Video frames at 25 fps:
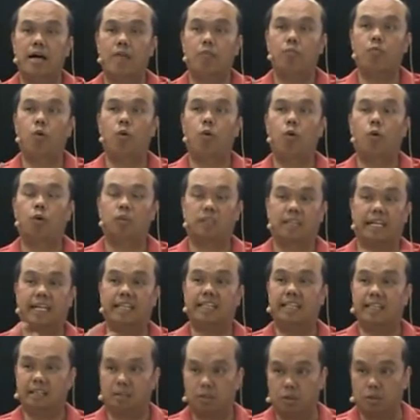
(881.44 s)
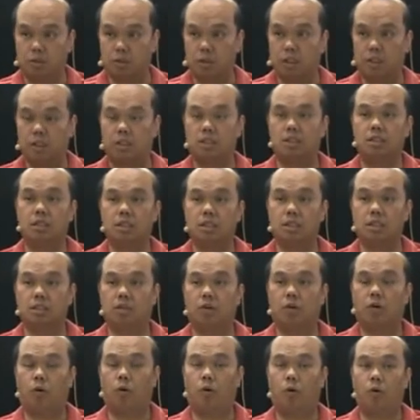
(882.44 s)
more technical questions
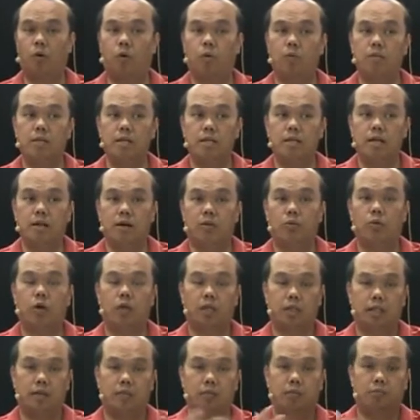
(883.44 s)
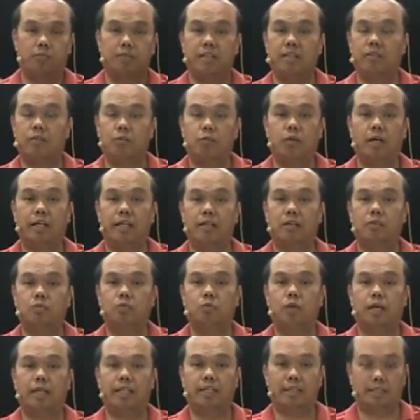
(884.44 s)
or want a bit of
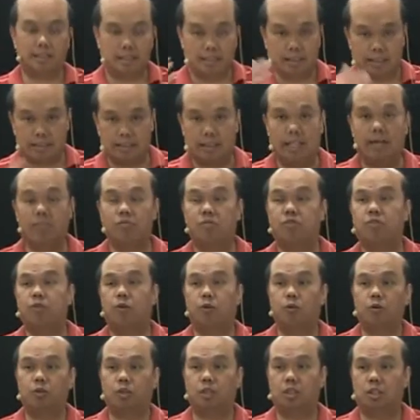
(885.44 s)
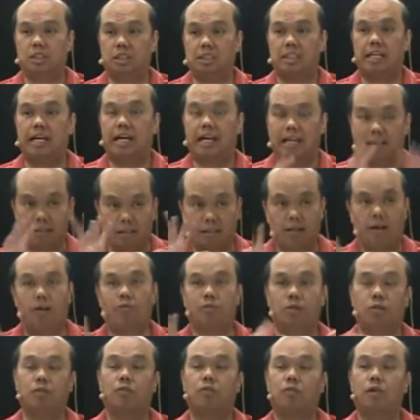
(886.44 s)
one-on-one can come forward to the stand.
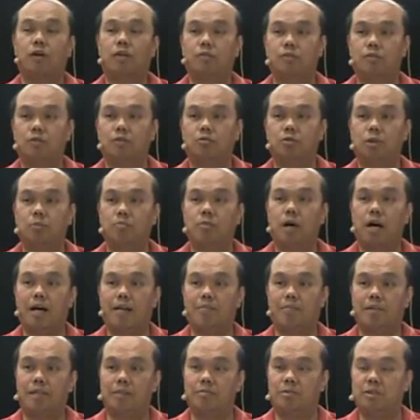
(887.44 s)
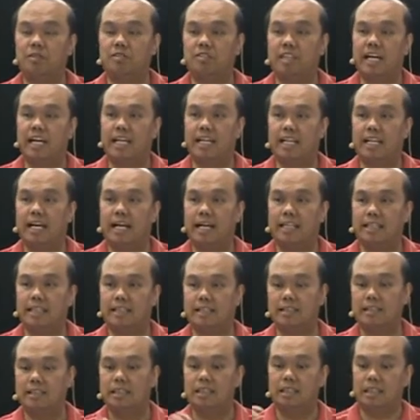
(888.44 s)
I'll remind people of that
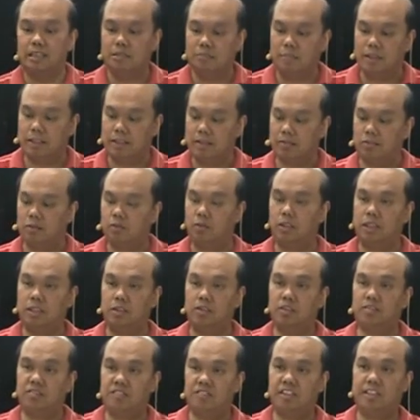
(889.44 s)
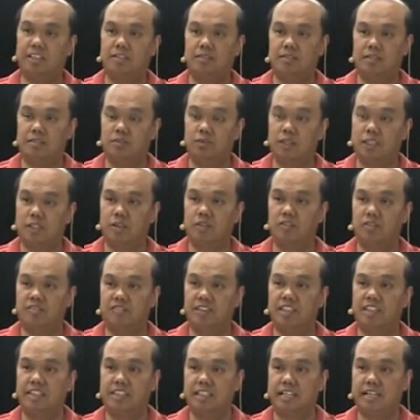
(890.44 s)
later. But we do thin
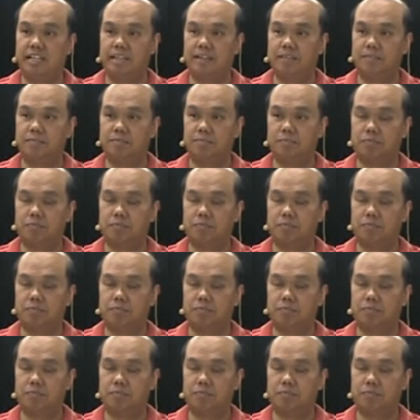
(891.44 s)
down